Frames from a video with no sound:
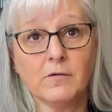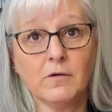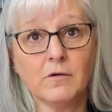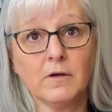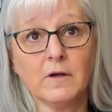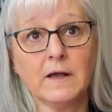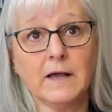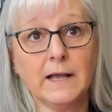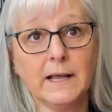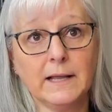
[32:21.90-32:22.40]

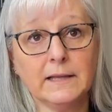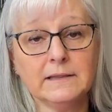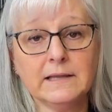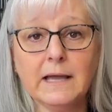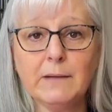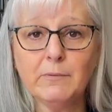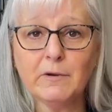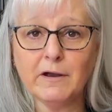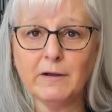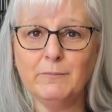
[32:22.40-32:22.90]

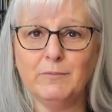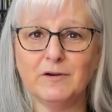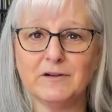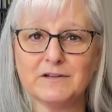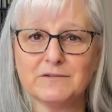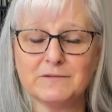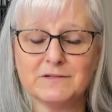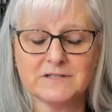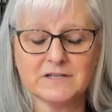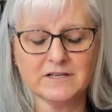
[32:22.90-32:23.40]
library
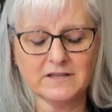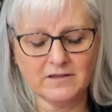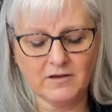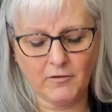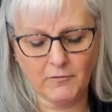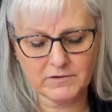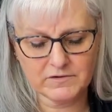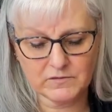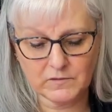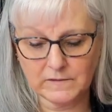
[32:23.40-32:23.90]
books, which I
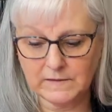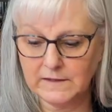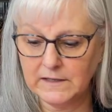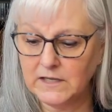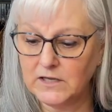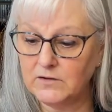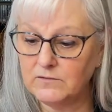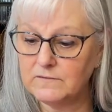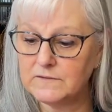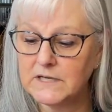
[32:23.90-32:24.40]
thought was really
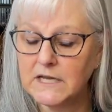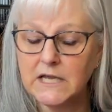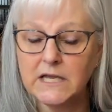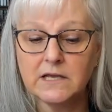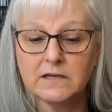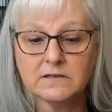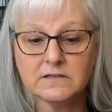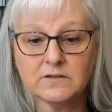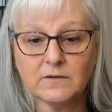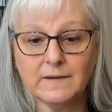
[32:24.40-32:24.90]
cute.
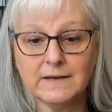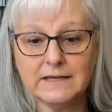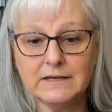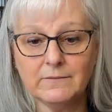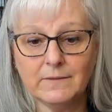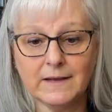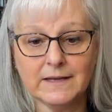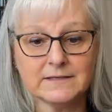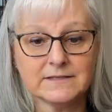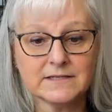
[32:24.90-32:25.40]
So
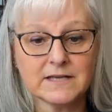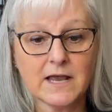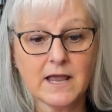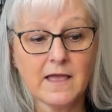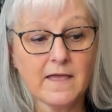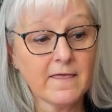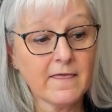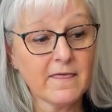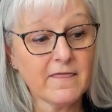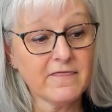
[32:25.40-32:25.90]
anyways,
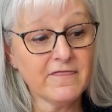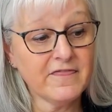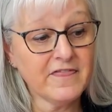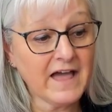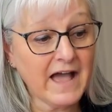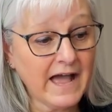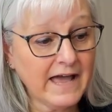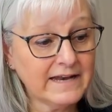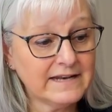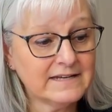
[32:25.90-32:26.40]

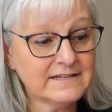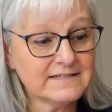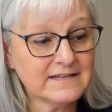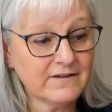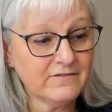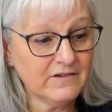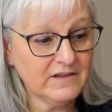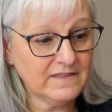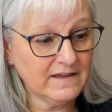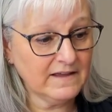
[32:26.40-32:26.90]
that is
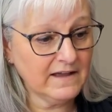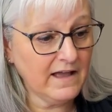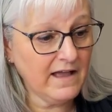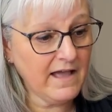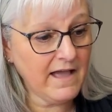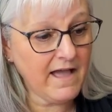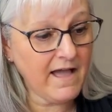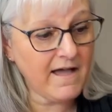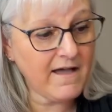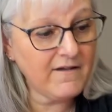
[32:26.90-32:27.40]
everything I
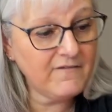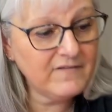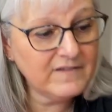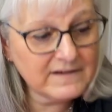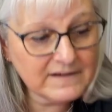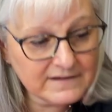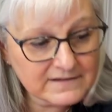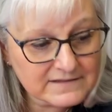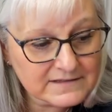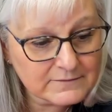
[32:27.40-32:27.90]
have.
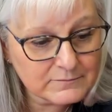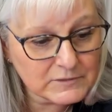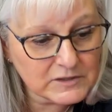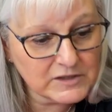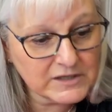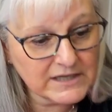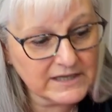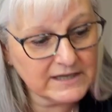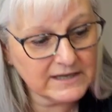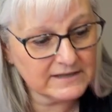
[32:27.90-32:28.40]
And as I'm
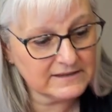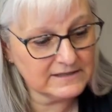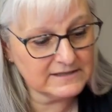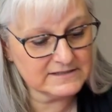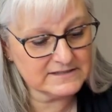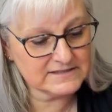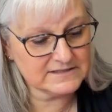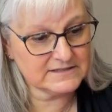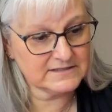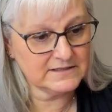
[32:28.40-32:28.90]
looking at
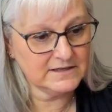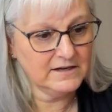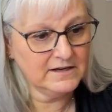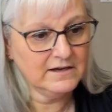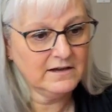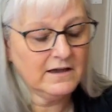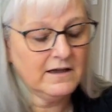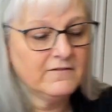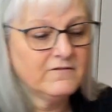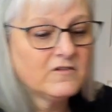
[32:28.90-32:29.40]
this,
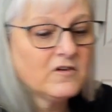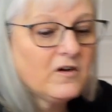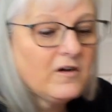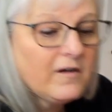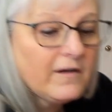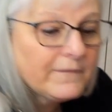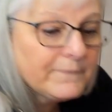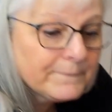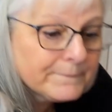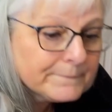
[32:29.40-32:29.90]
I've got